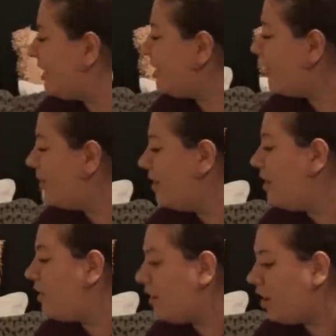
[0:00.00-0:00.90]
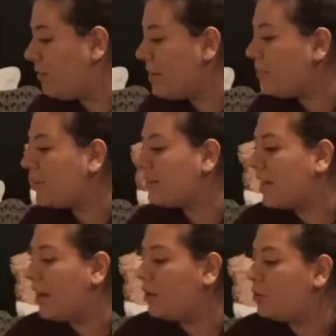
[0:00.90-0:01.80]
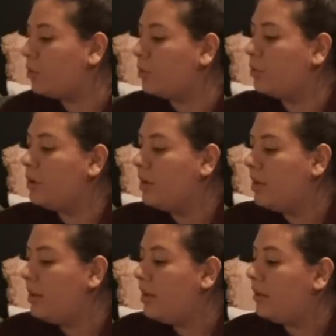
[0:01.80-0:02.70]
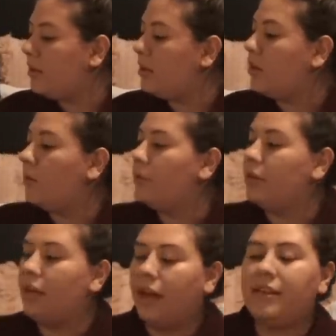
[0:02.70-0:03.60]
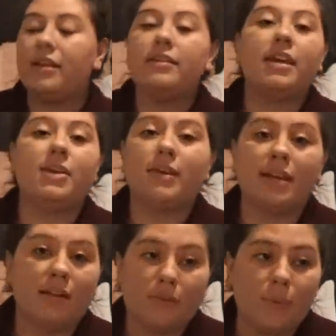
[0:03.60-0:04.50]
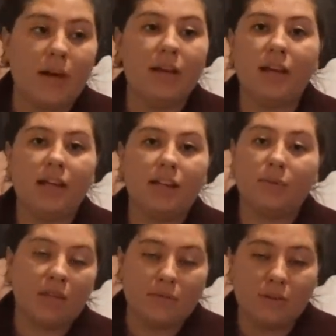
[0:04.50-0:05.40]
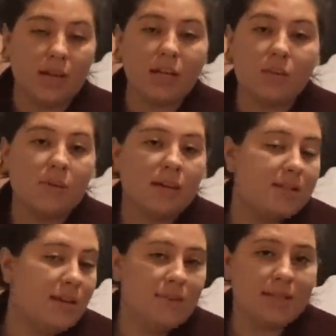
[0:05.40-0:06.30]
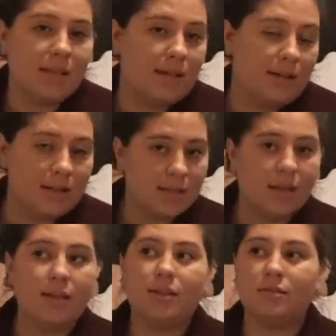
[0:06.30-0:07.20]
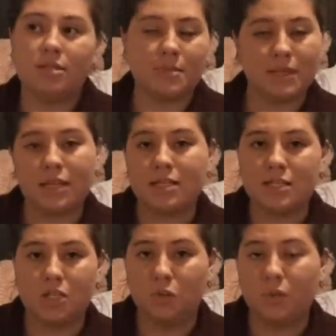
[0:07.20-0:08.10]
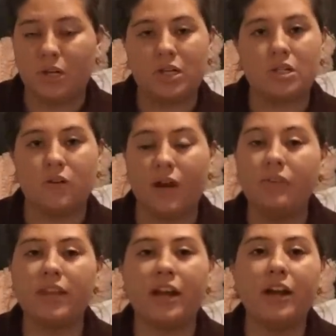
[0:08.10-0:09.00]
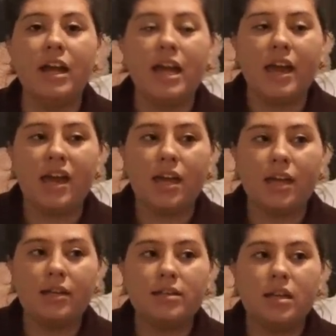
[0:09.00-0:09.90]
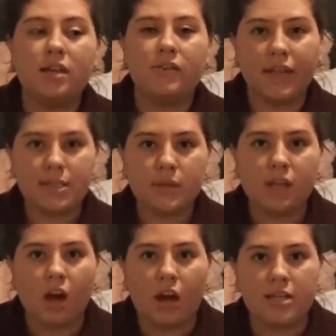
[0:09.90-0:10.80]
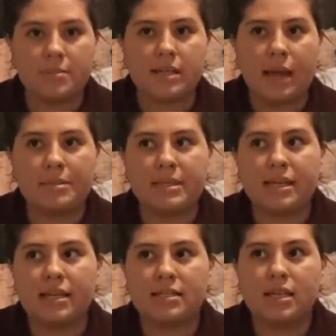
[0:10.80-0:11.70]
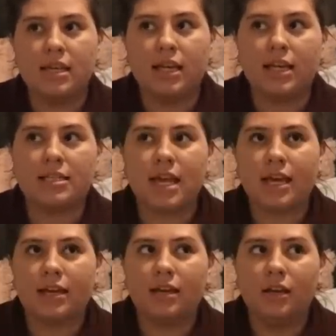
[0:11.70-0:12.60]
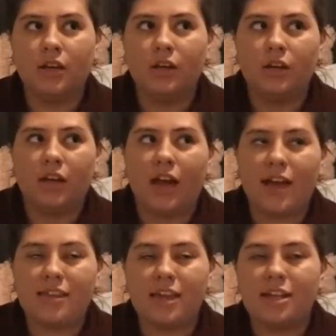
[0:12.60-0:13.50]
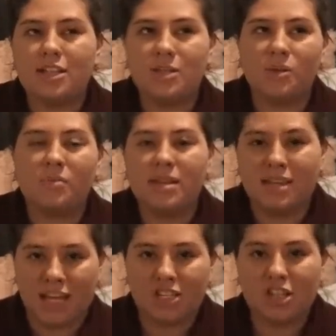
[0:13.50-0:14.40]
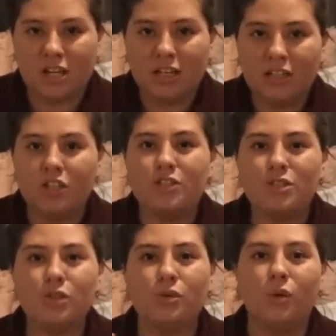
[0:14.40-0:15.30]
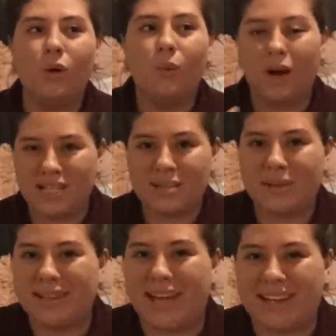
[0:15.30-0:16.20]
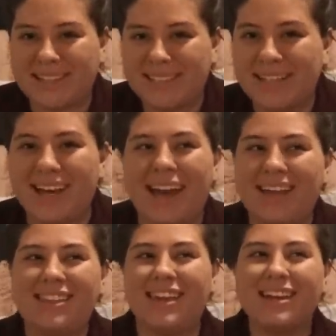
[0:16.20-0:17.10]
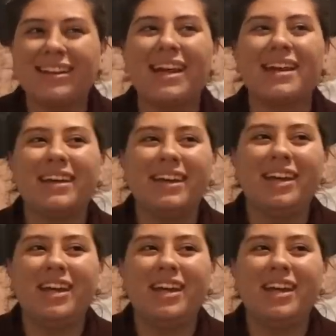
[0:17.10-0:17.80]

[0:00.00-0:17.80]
You know, there are people like that who, you know, at the end of the day you can never win and they'll never like you because they've decided to like you just because you put yourself out there and that's really hard sometimes because it's like I think it's human nature to want to be liked I think like